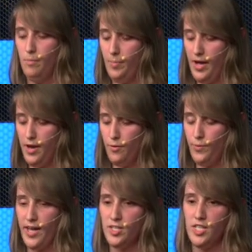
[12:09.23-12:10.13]
But
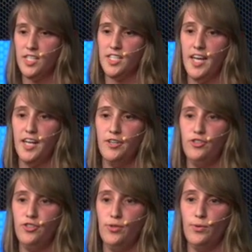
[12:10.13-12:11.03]
we actually decided
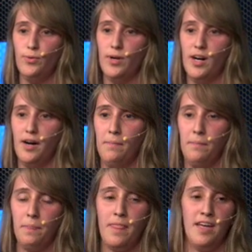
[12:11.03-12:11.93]

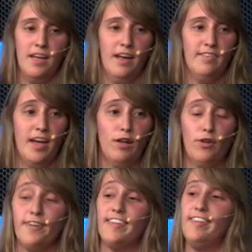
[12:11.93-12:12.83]
to assign
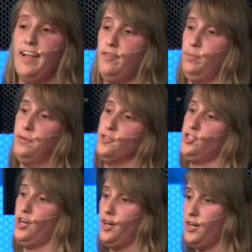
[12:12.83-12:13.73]
alert sets per
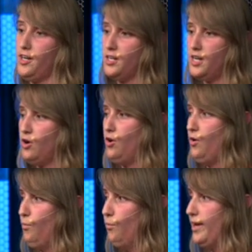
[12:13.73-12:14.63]
shard,
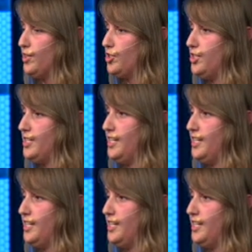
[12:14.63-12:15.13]
which